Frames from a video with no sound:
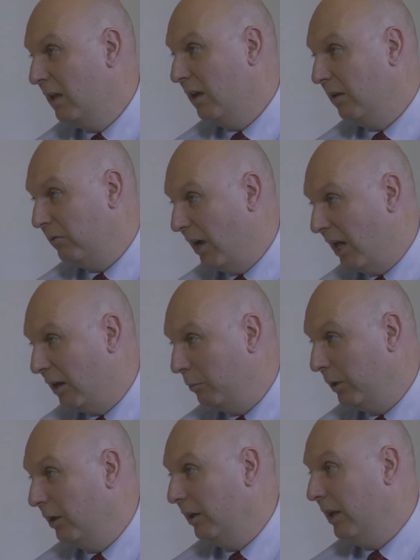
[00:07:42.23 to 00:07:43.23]

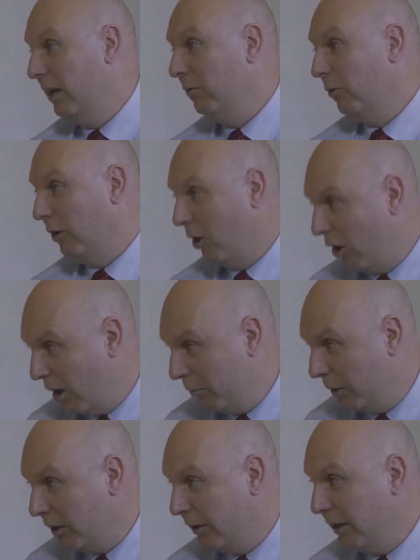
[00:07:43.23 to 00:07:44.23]
availability,
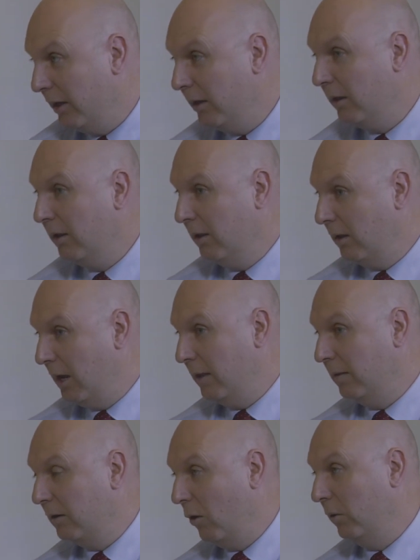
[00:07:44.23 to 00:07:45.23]
reliability, and
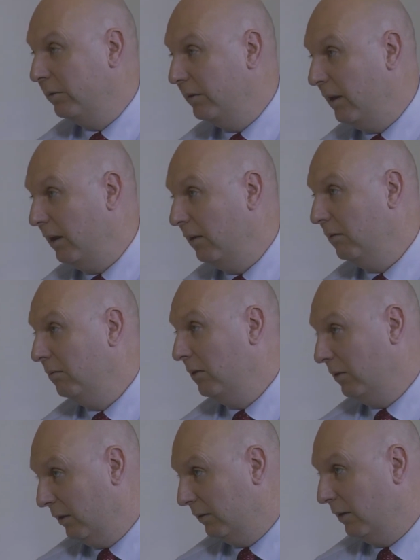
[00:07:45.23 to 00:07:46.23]
the costing
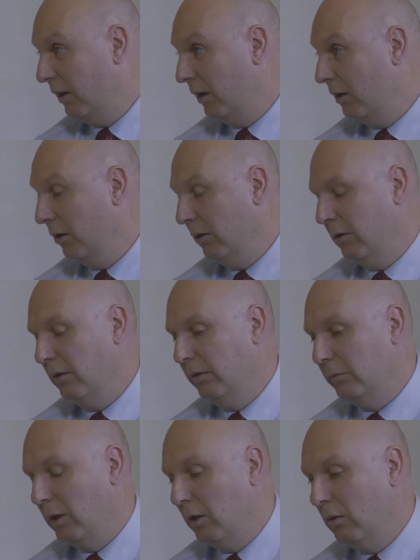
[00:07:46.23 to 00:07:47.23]
that's included as
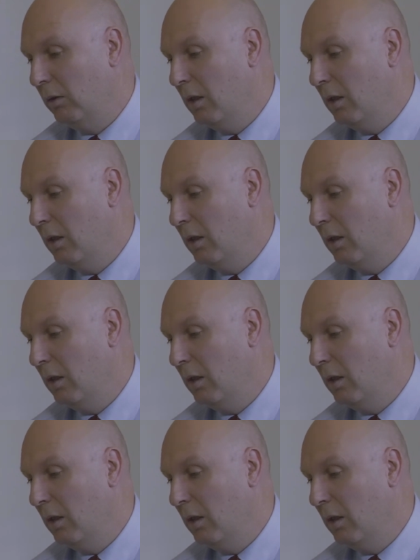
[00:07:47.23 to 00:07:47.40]
well.